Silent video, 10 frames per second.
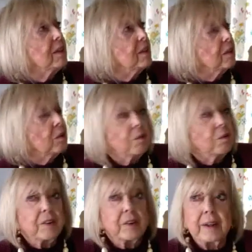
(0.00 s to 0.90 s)
He said, "Oh,
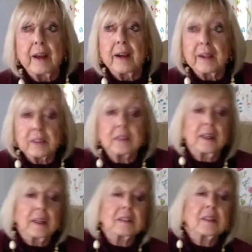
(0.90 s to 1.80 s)
very nice,
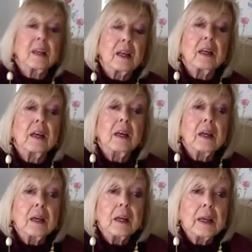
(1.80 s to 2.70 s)
yes."
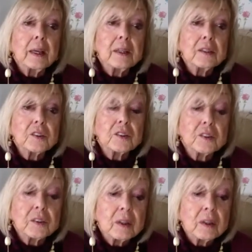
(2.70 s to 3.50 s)
He says,